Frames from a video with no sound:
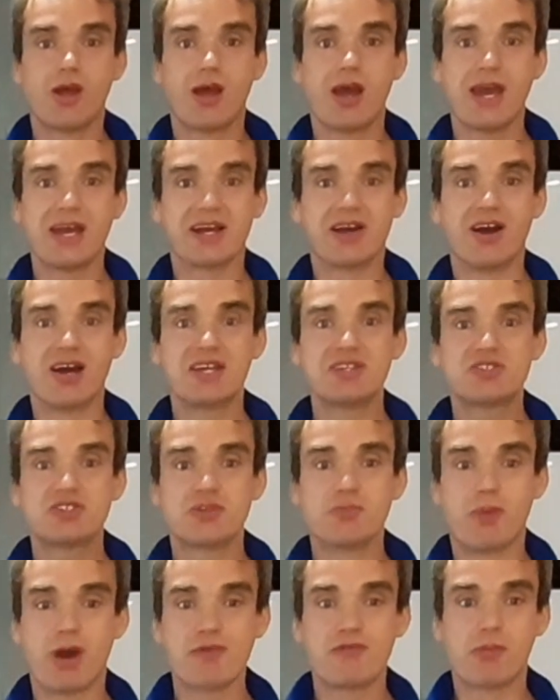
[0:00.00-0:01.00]
Hey guys,
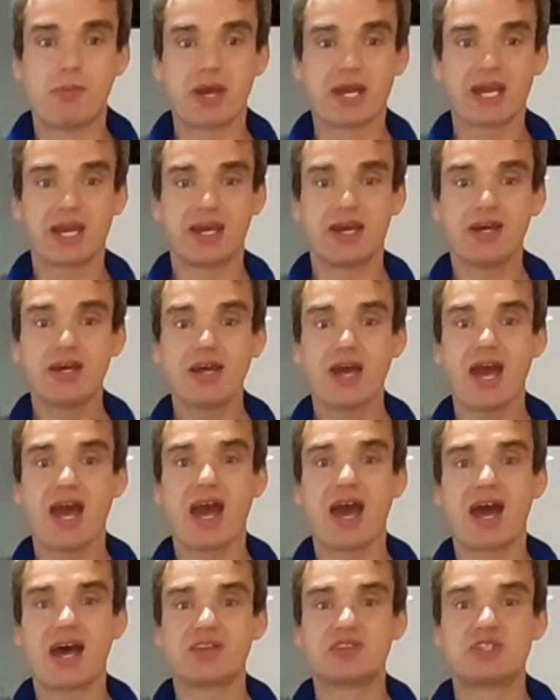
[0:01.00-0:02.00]
Mindful Baker here,
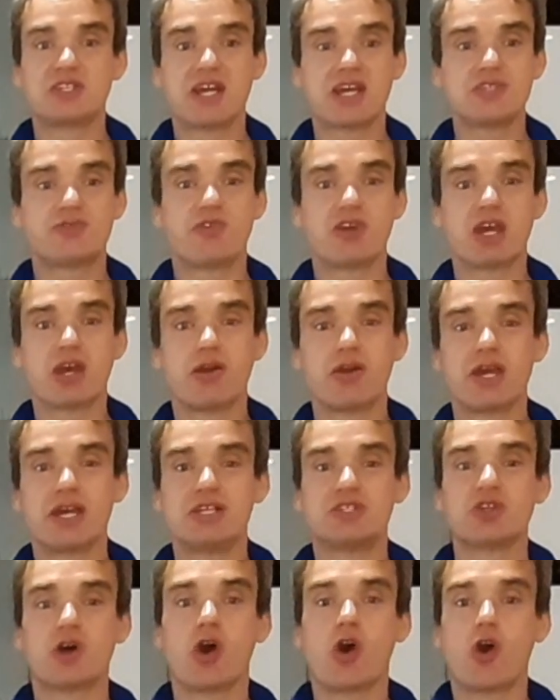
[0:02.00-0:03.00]
and today's video
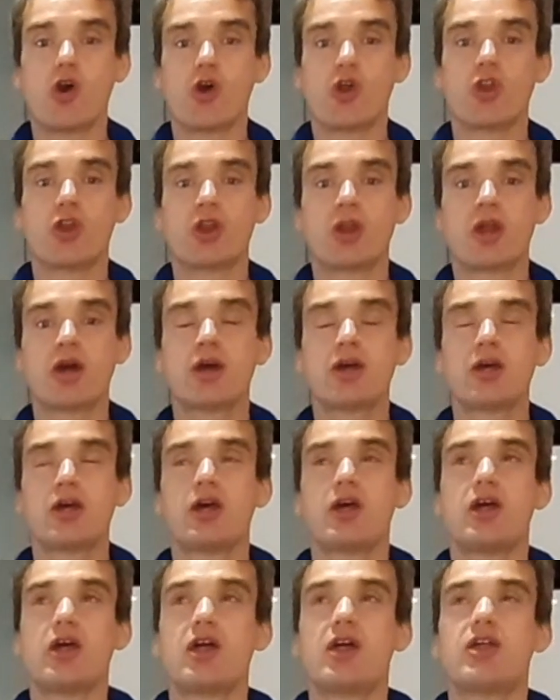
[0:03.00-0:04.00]
is on
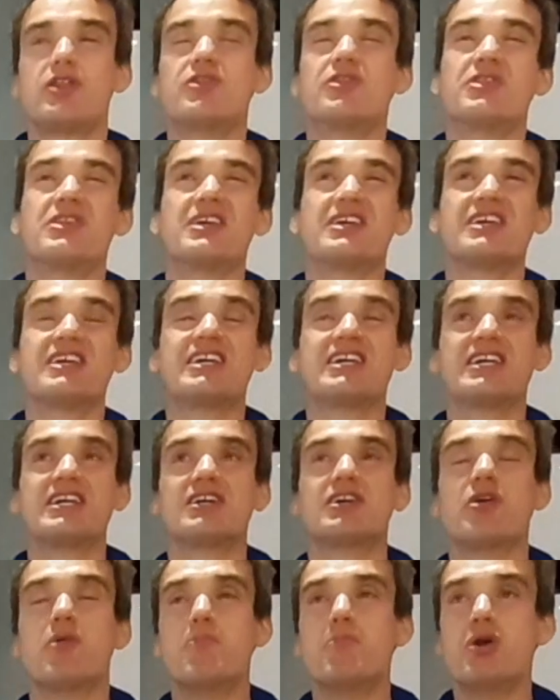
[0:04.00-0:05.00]
the
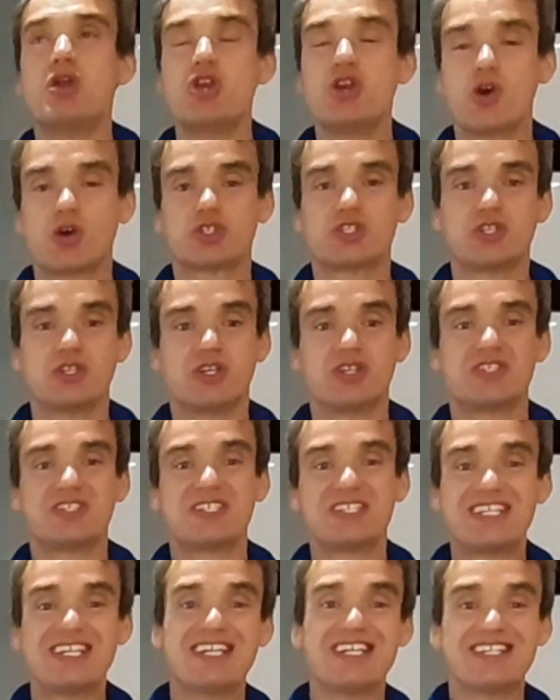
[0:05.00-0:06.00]
monotonous,
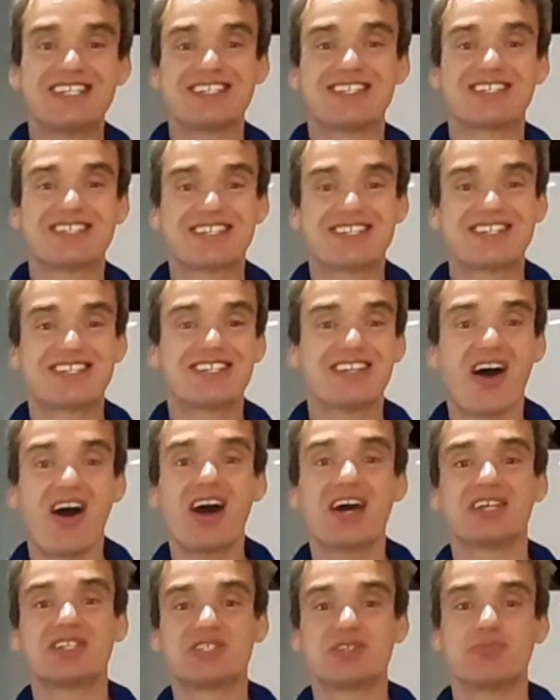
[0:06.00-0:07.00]
tedious,
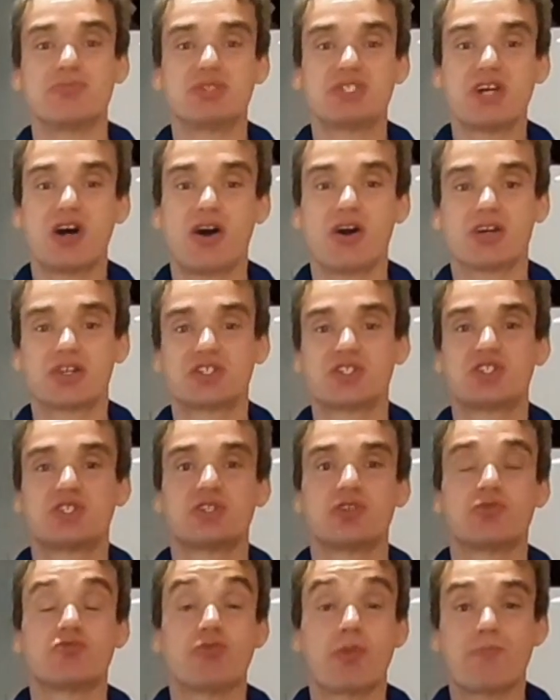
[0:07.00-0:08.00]
tiresome
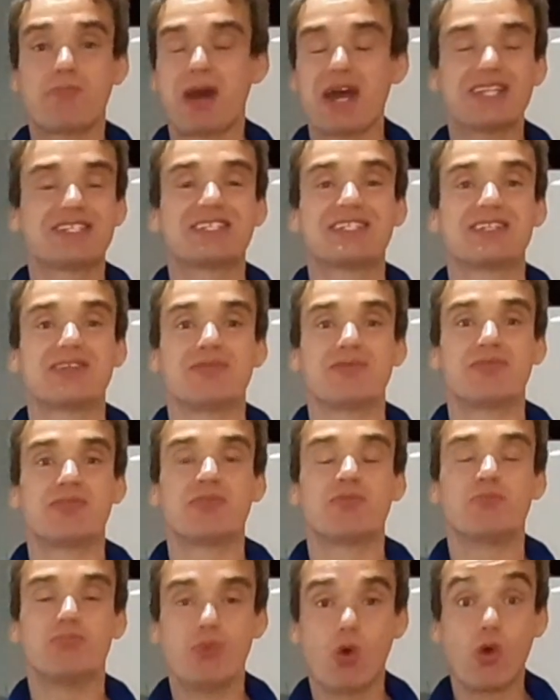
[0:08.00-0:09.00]
tasks, repetitive
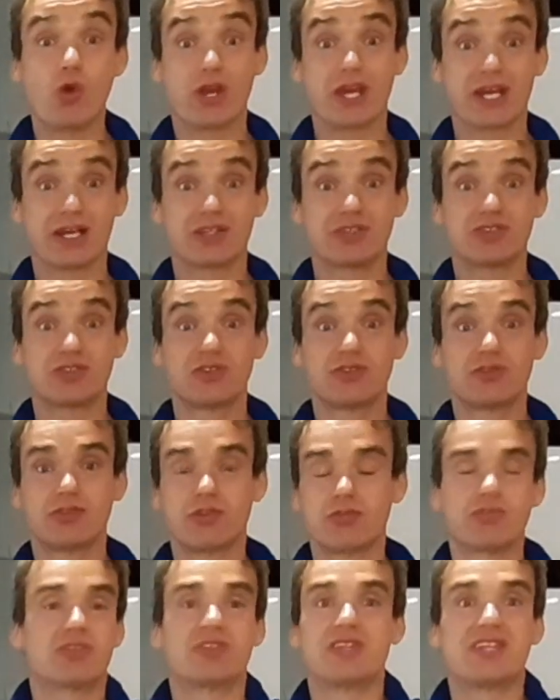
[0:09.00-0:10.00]
mornings,
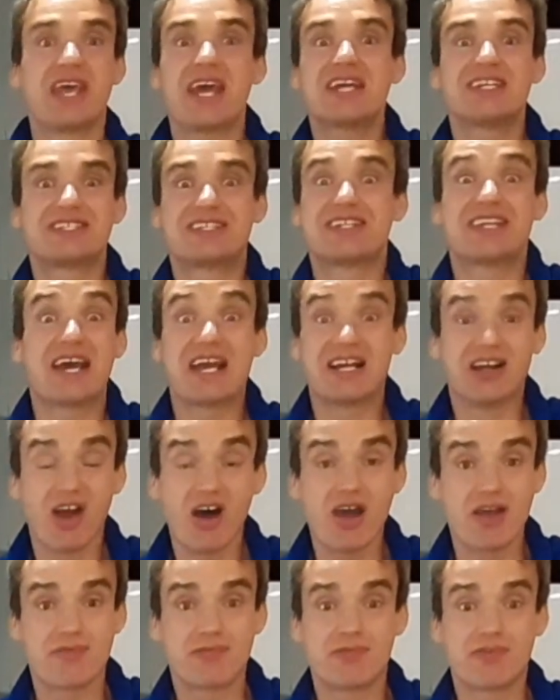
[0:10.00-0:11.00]
day-to-day
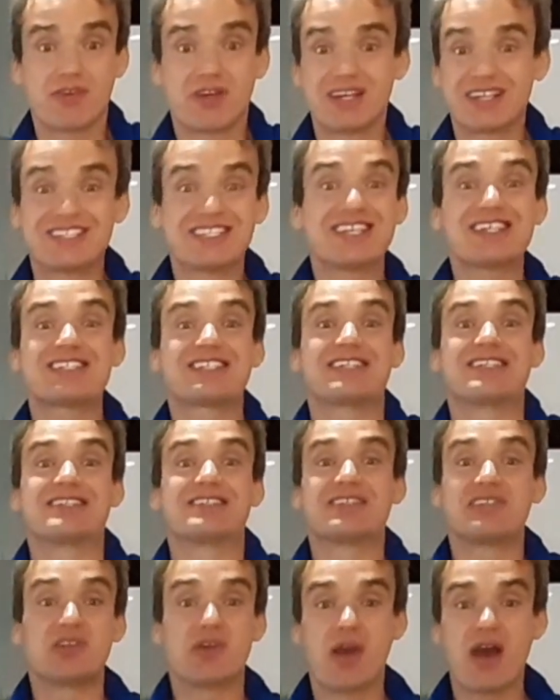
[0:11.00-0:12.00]
life existence
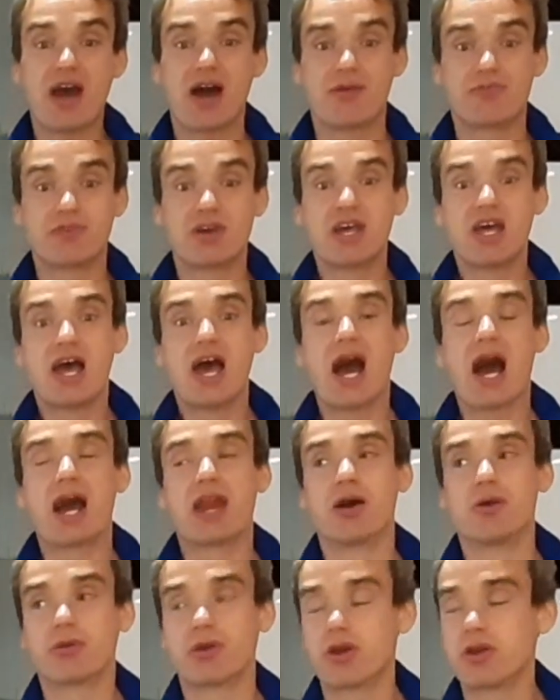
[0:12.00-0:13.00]
that you have.
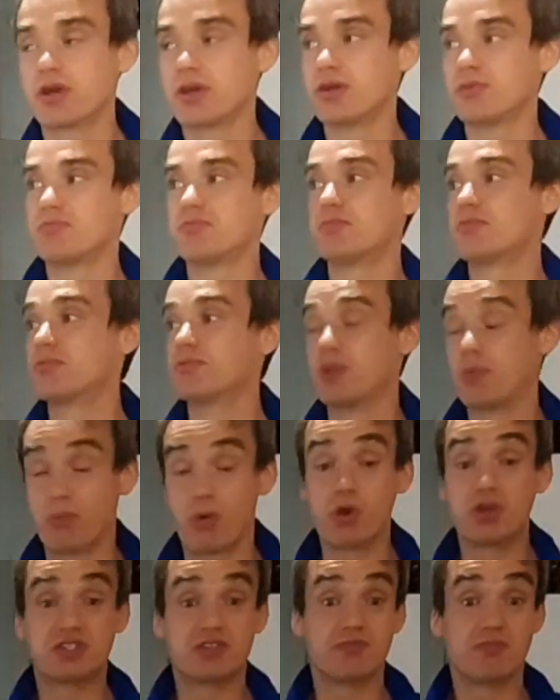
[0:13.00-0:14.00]
And the
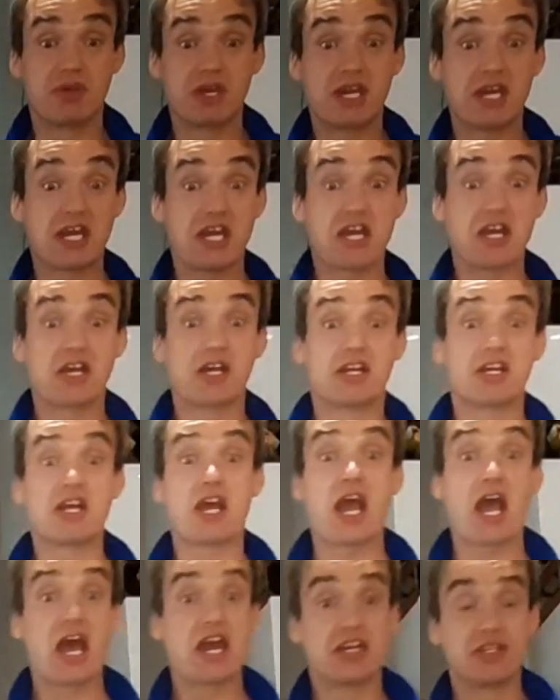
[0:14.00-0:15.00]
point of me
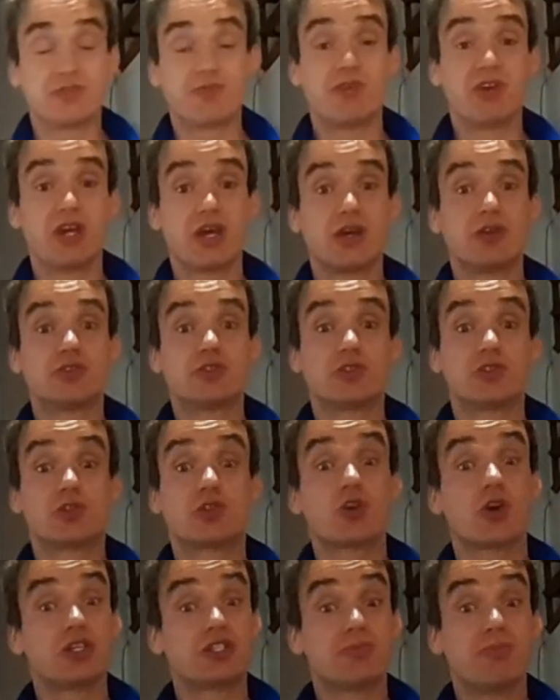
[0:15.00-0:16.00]
and this video is to
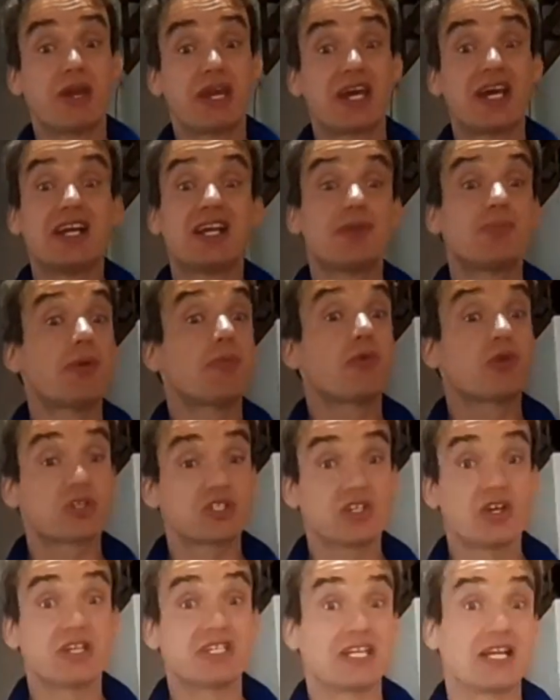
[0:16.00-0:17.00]
try to make it a little bit more
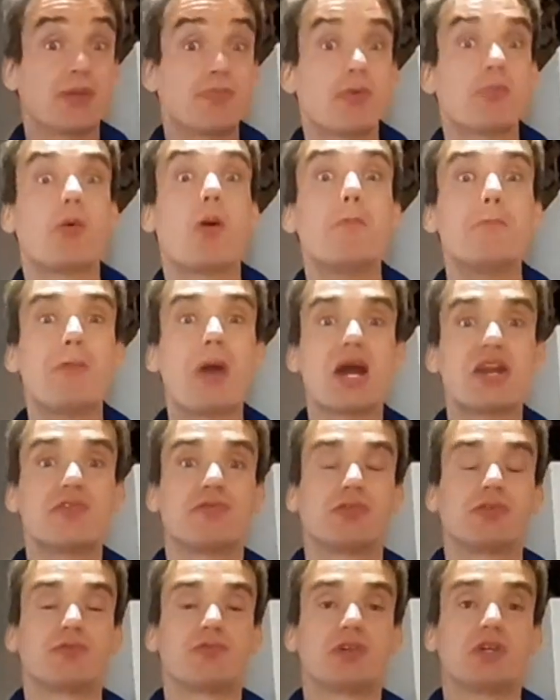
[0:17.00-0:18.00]
exciting, a little bit more
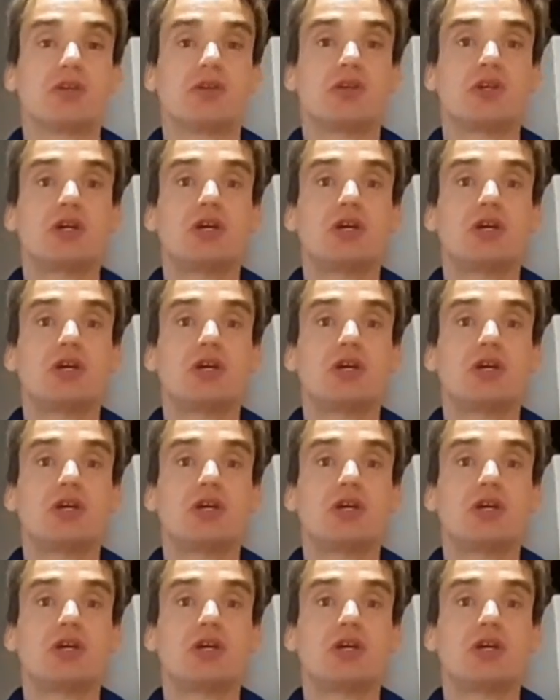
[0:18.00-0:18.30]
mindful for you,